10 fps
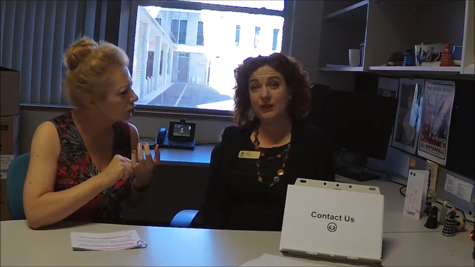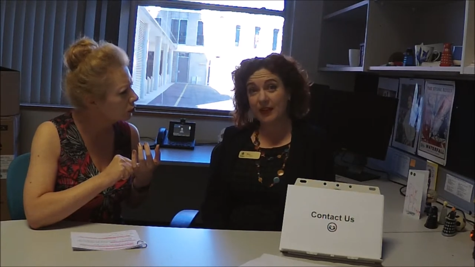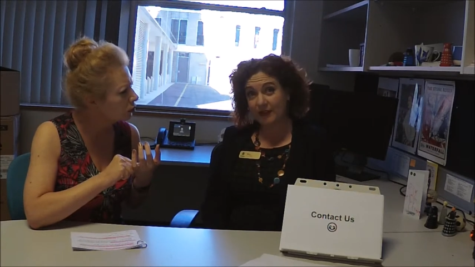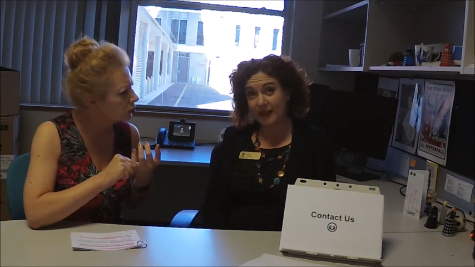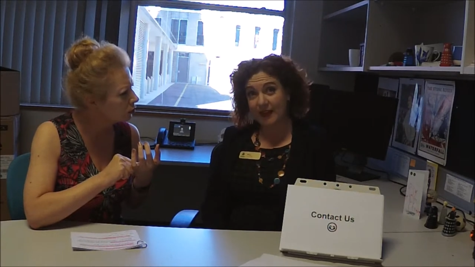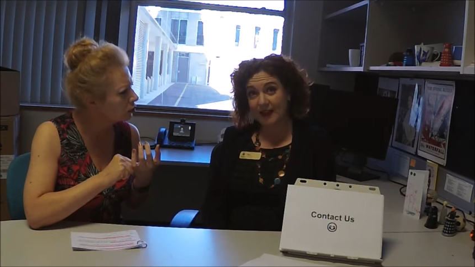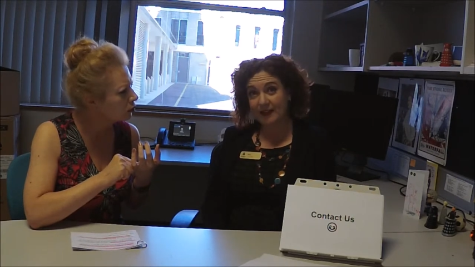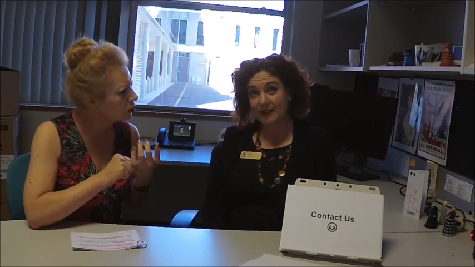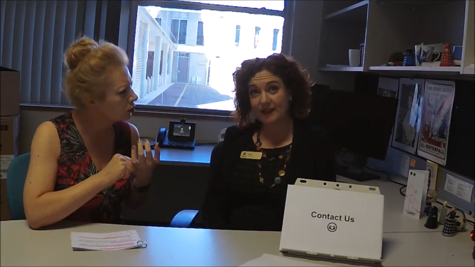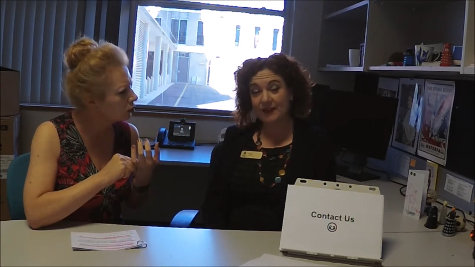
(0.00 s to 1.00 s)
Speaker 1: you
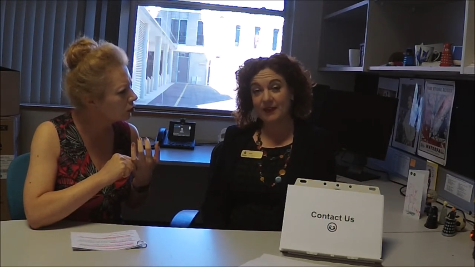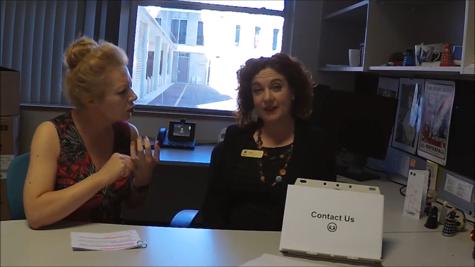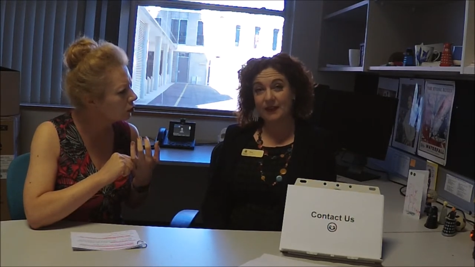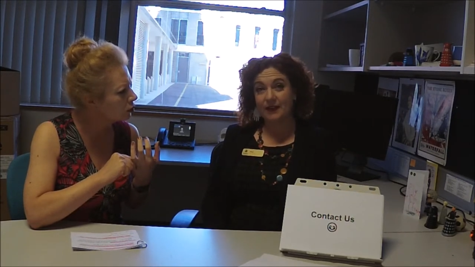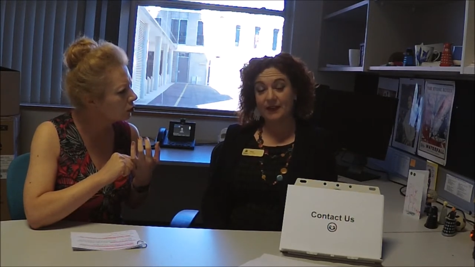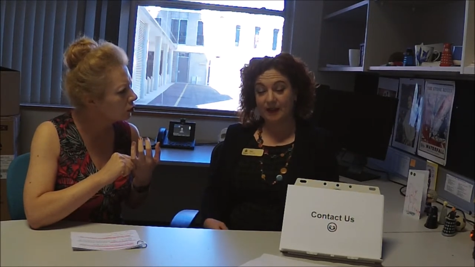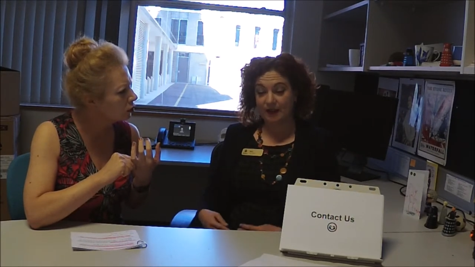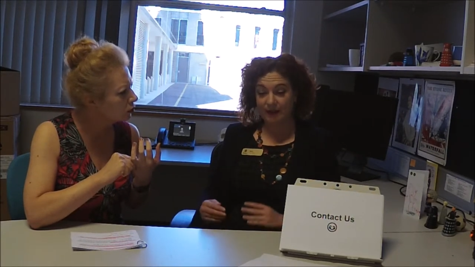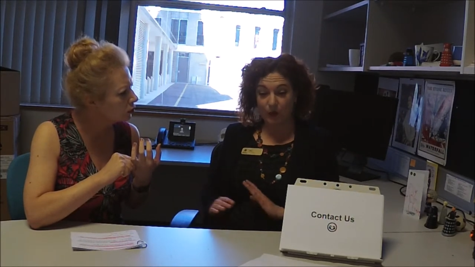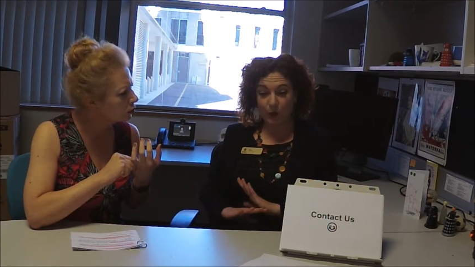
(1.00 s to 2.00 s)
navigate
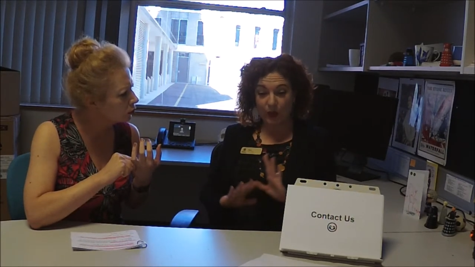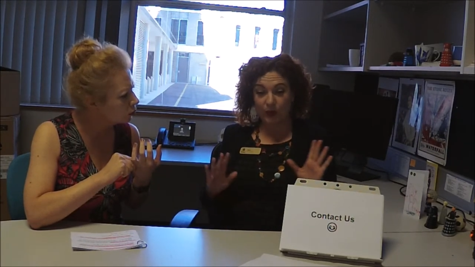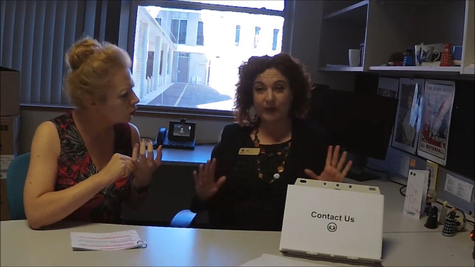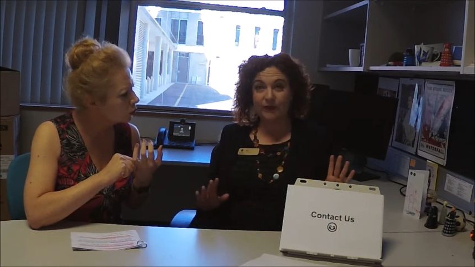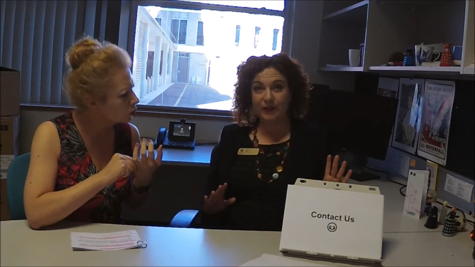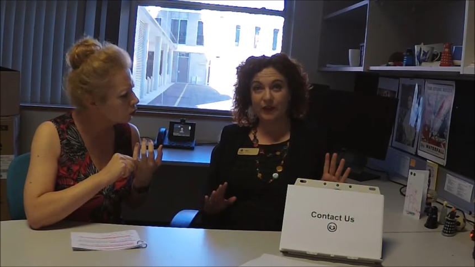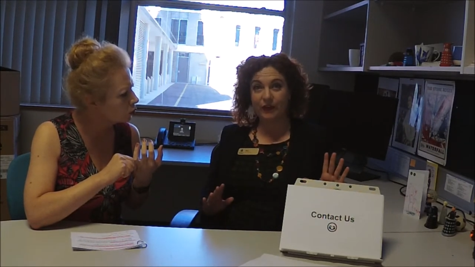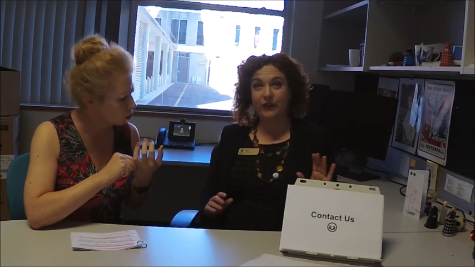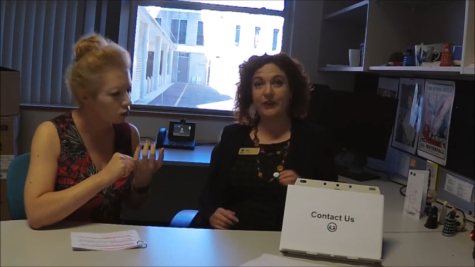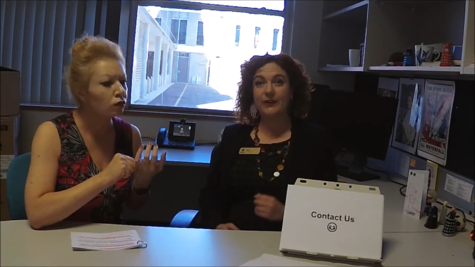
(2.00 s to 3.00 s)
the the world of
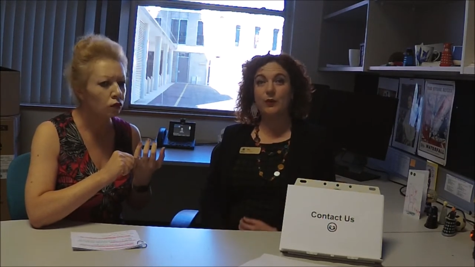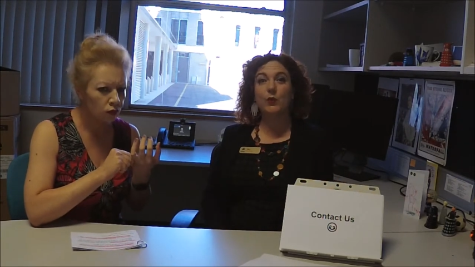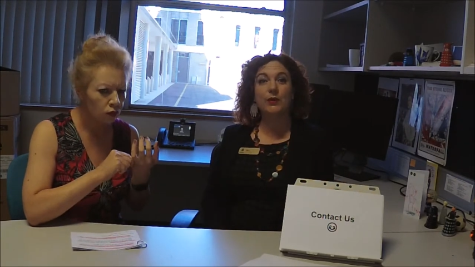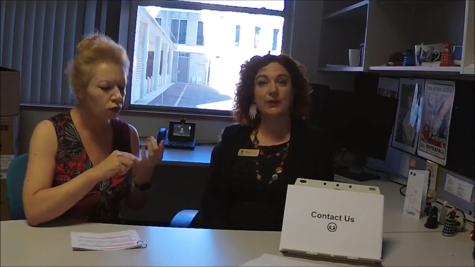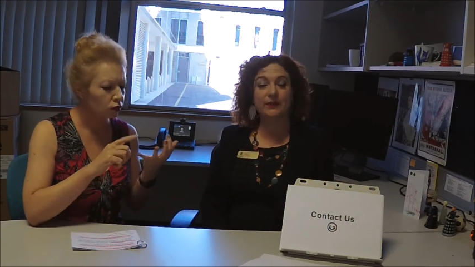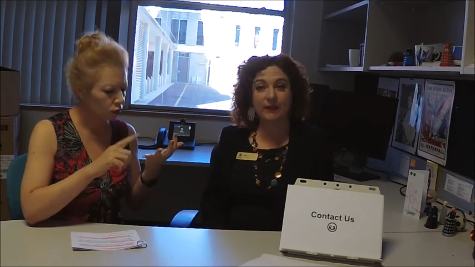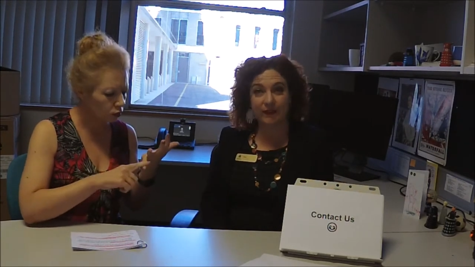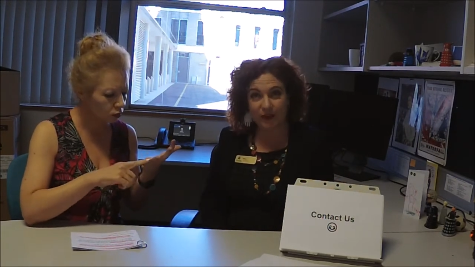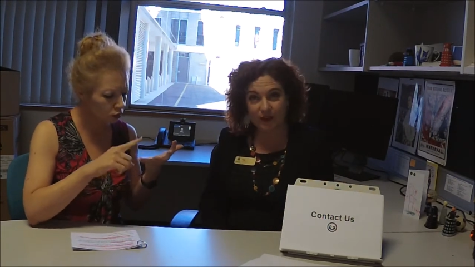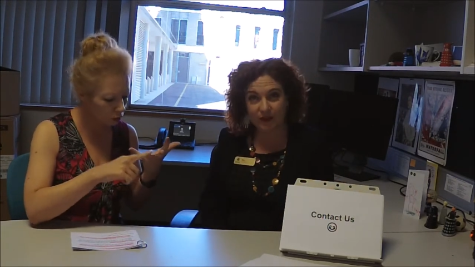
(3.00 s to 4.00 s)
literature, the world of
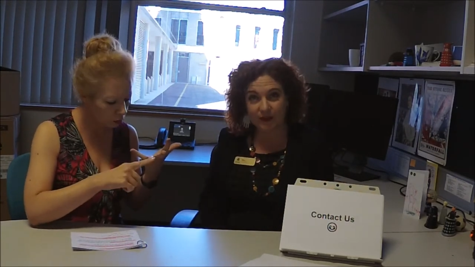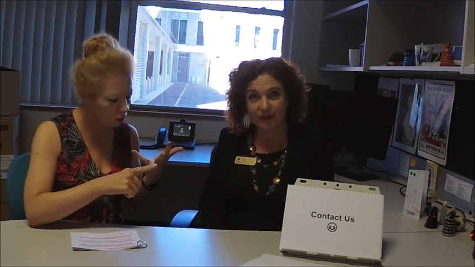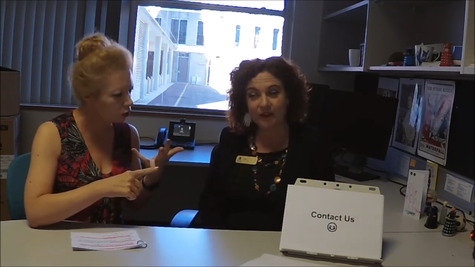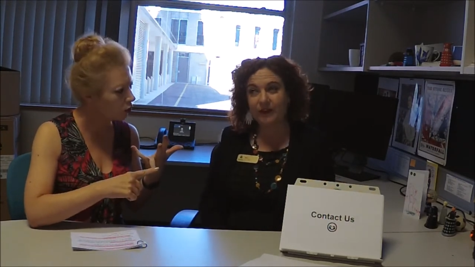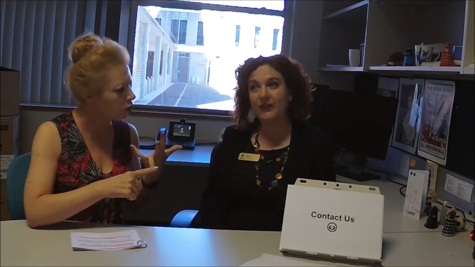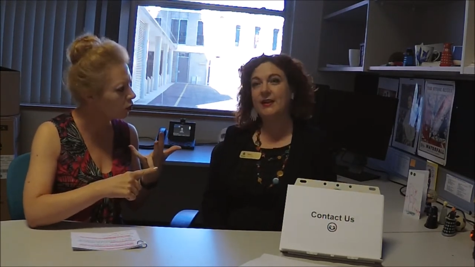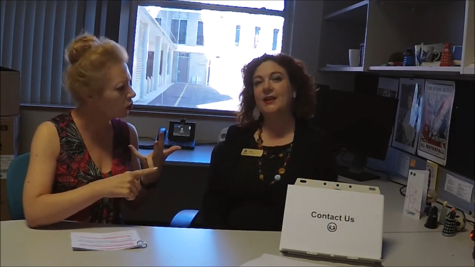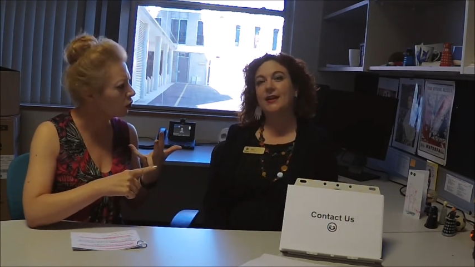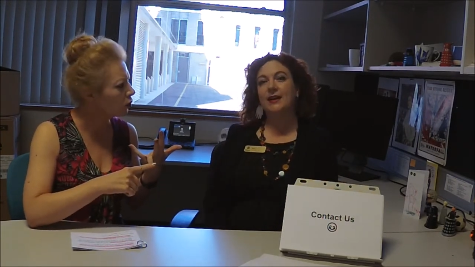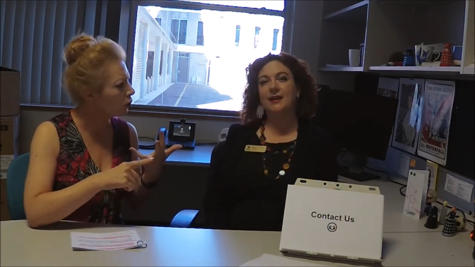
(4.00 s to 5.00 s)
research.
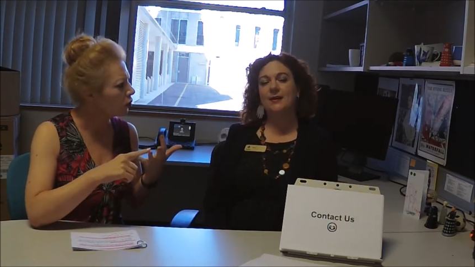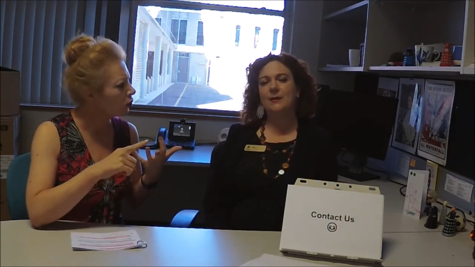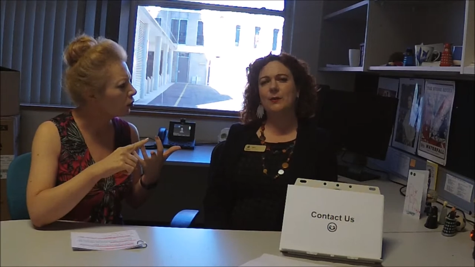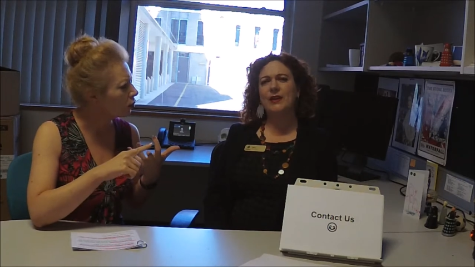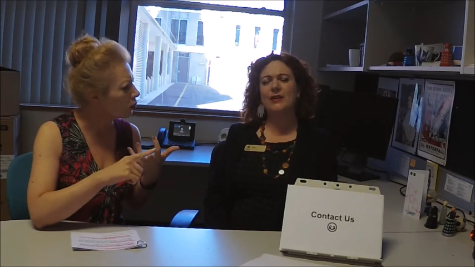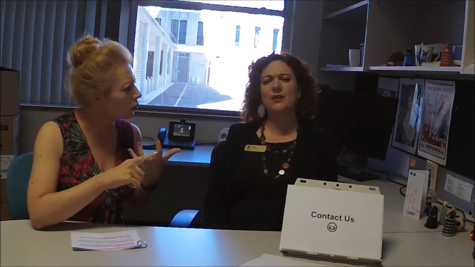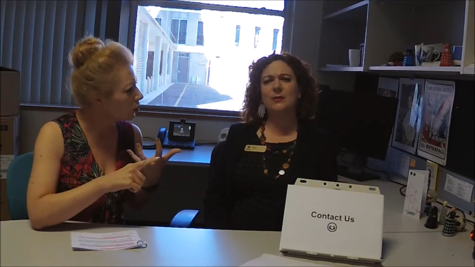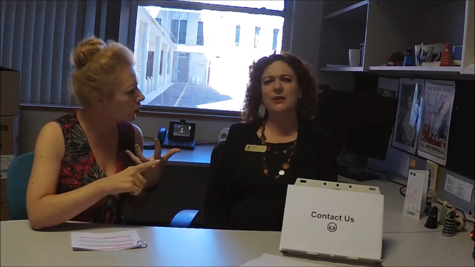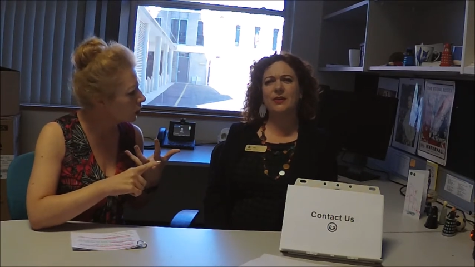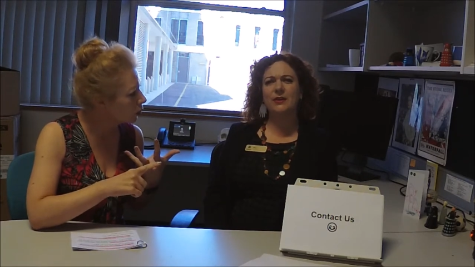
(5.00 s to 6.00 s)
Um, we can
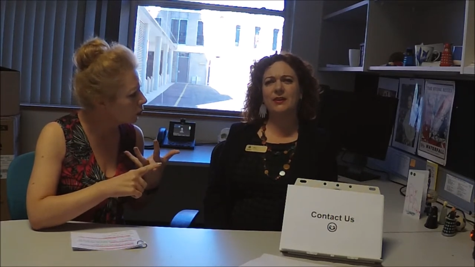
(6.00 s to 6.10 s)
help you